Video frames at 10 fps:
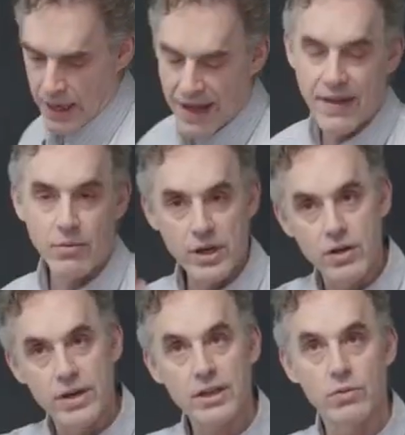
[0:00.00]
And then when
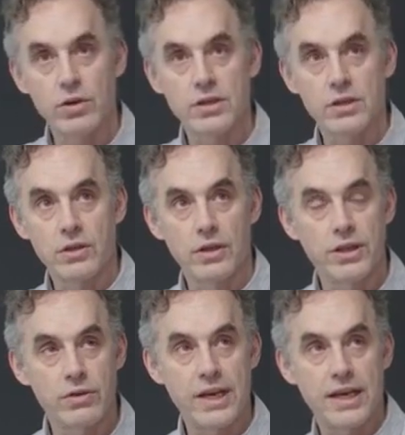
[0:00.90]
you get towards the goal
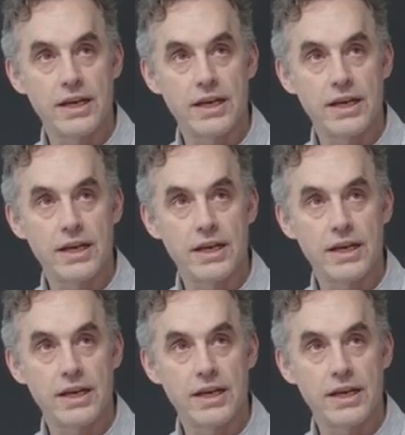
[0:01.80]
and you take